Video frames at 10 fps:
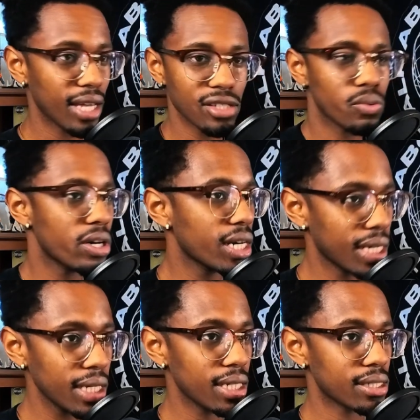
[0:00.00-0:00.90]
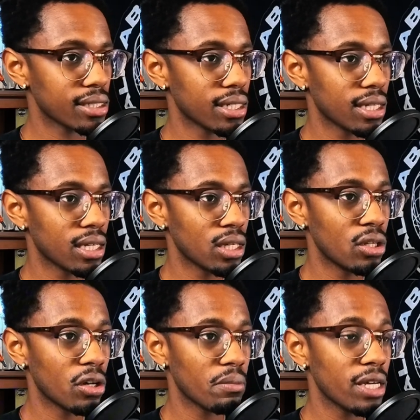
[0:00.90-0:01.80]
That's where it is.
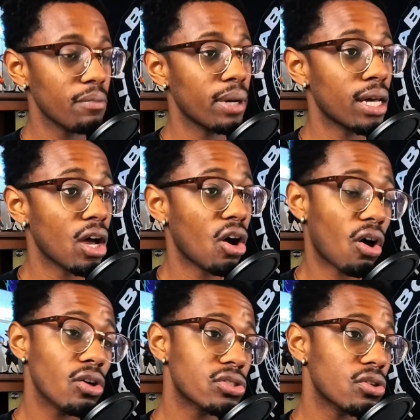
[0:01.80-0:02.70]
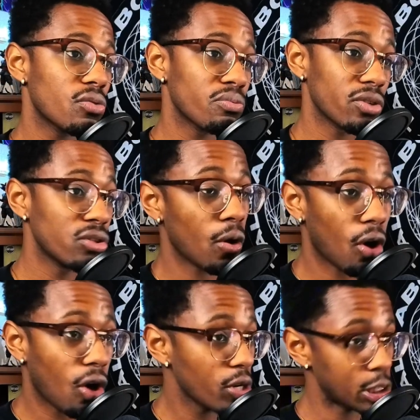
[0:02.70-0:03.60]
You know what I mean? But also, you don't
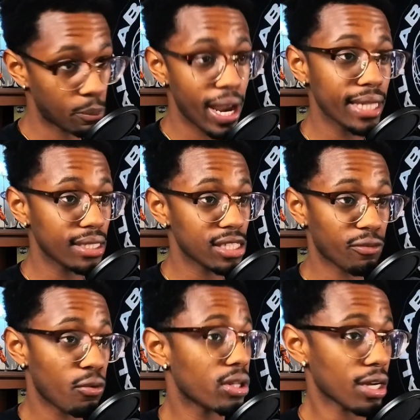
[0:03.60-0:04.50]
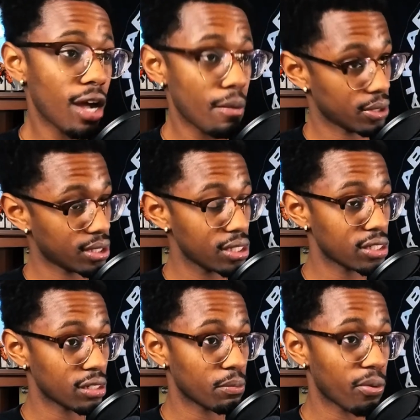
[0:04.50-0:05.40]
always practice for the competition.